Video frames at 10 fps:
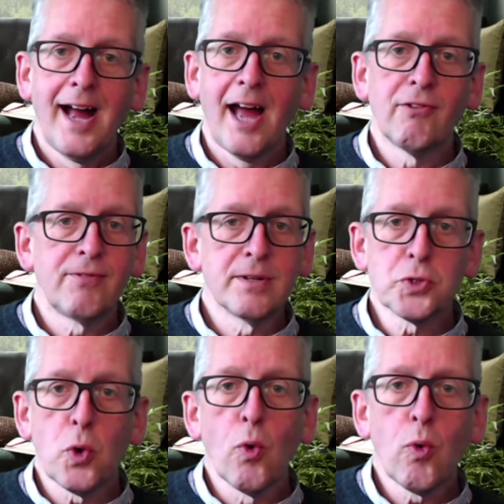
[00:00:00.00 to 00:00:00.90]
and feels
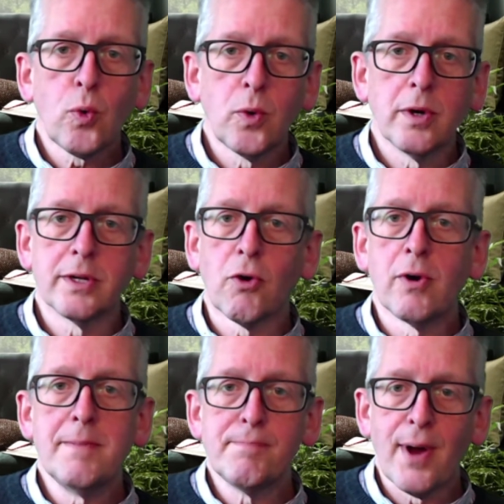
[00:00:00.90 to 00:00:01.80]
awkward or
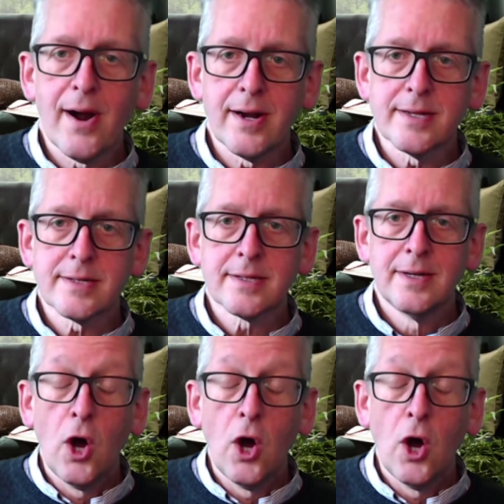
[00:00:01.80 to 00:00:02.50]
embarrassed,